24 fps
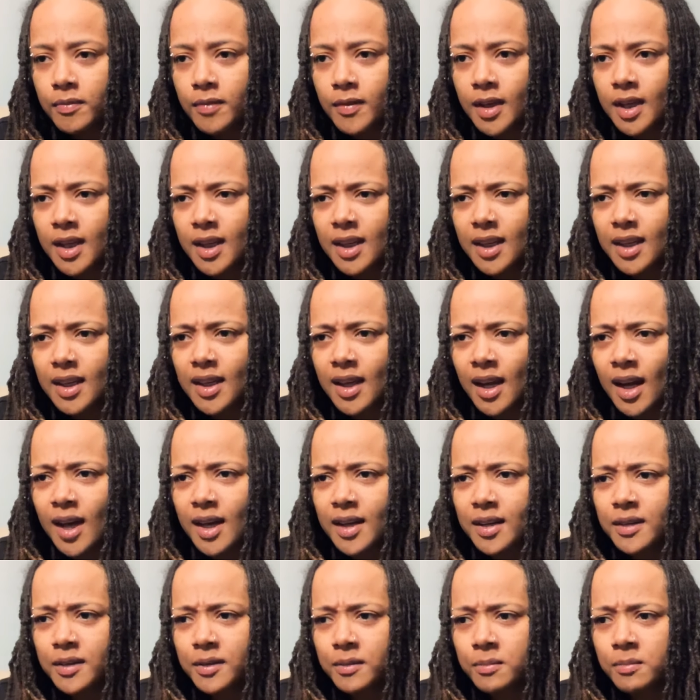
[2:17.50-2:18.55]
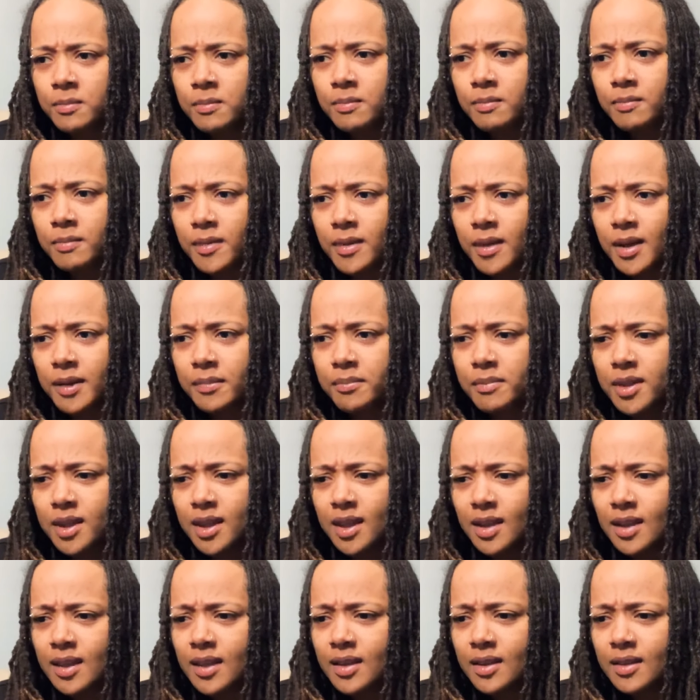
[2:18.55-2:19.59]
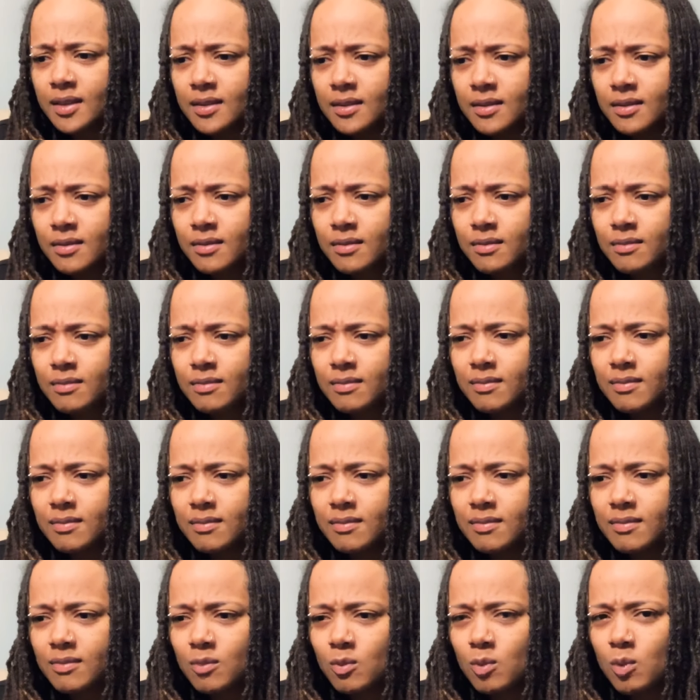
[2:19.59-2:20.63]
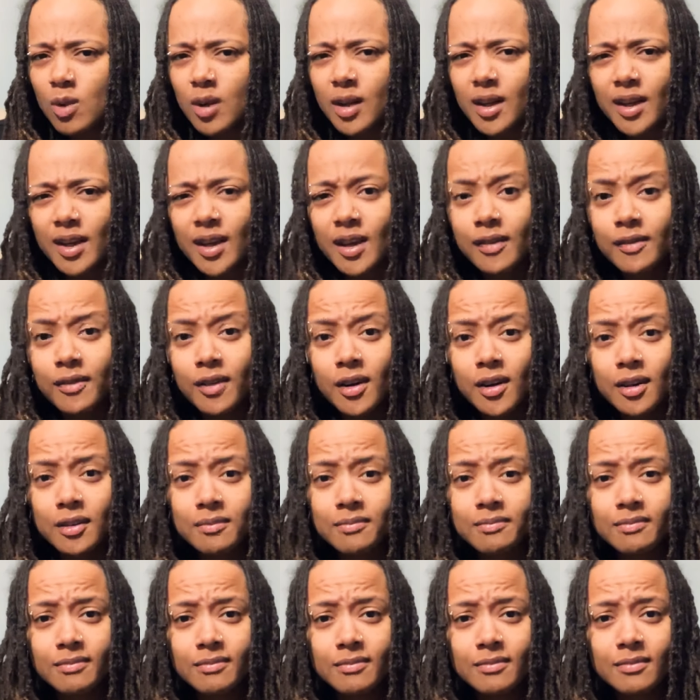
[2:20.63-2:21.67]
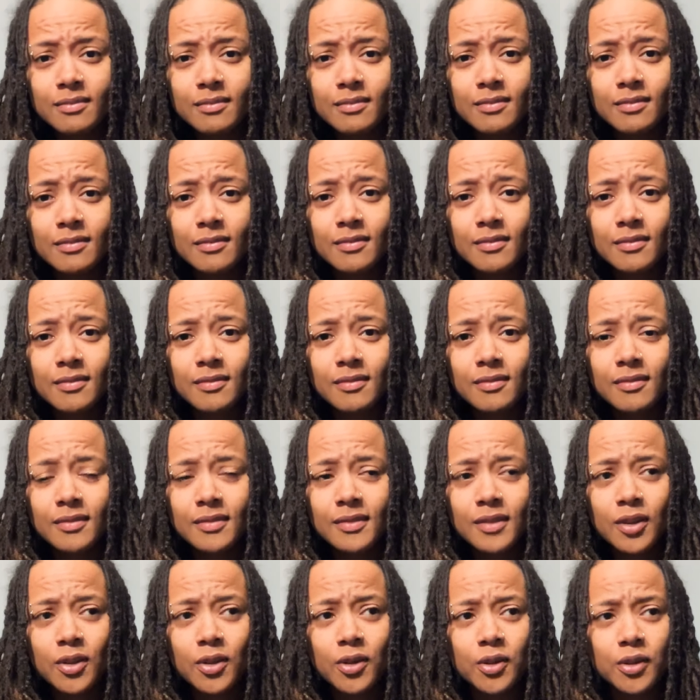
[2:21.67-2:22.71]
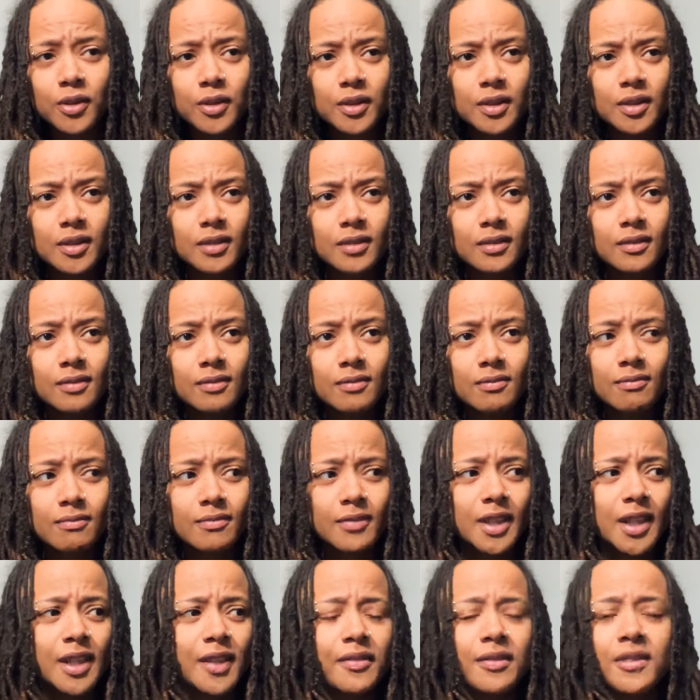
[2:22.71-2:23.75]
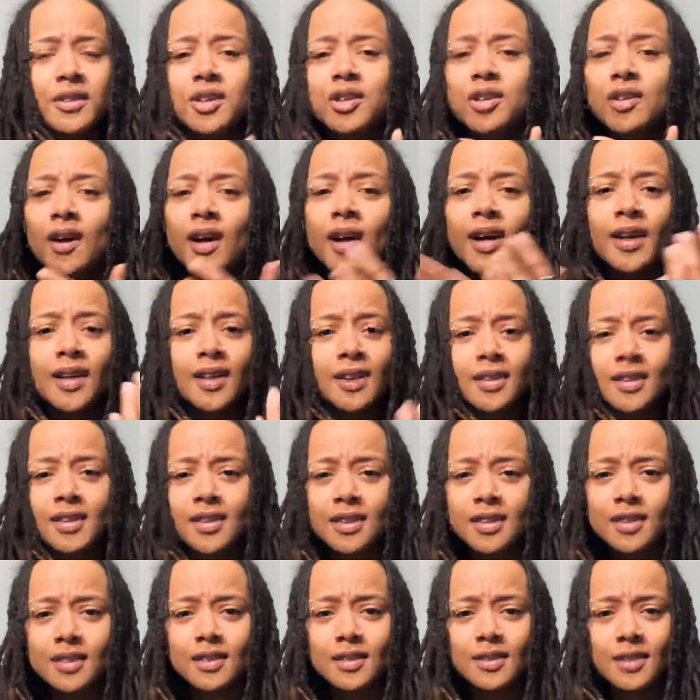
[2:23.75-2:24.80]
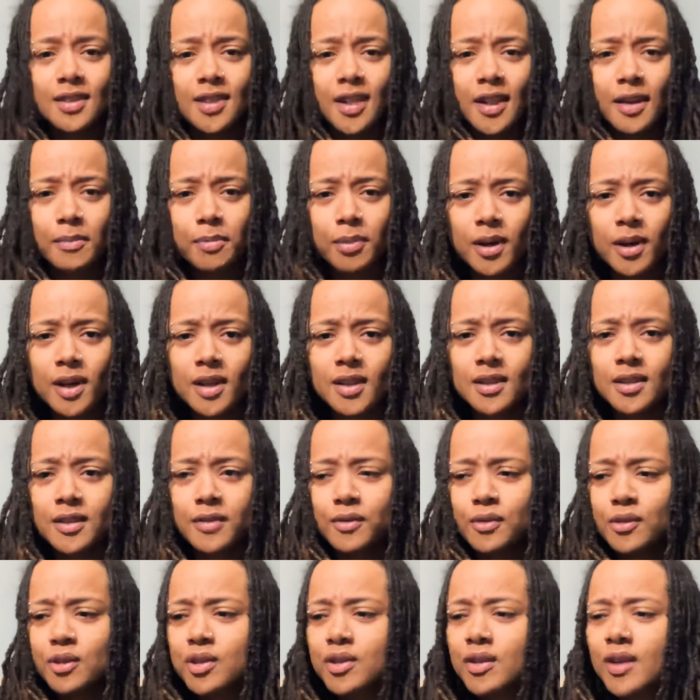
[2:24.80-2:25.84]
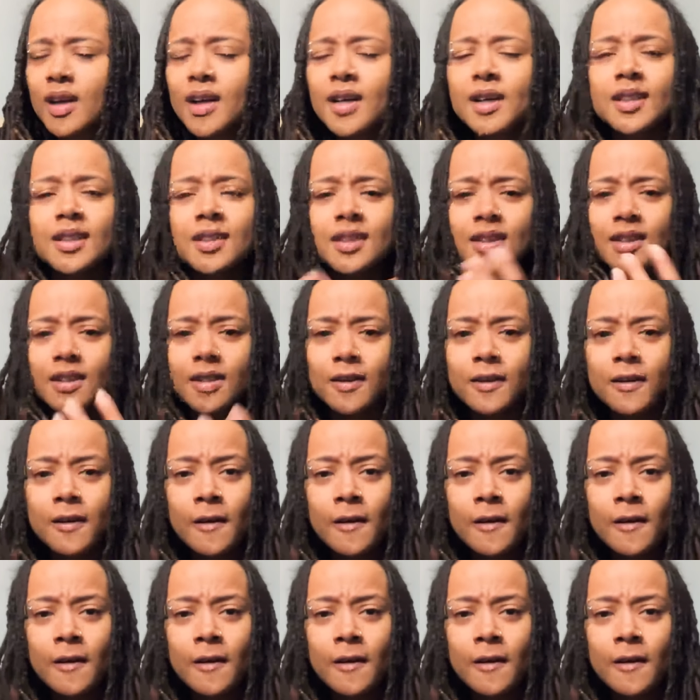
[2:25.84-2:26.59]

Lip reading: it kind of made me want to give up on even trying to stay positive or trying to,